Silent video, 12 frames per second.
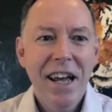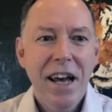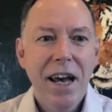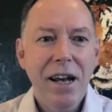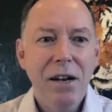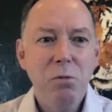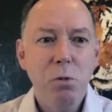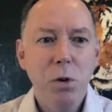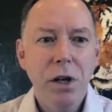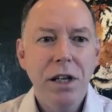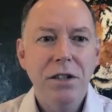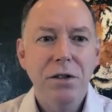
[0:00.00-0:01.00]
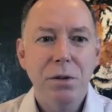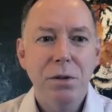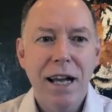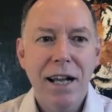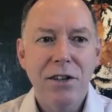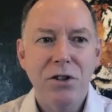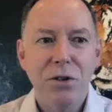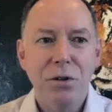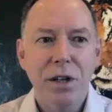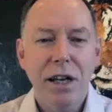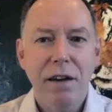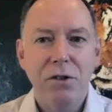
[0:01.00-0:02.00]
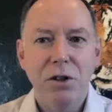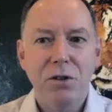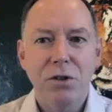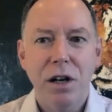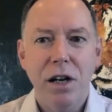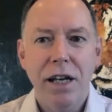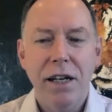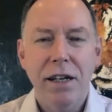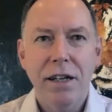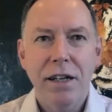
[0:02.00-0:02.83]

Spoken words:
And we, to a large degree, have to try and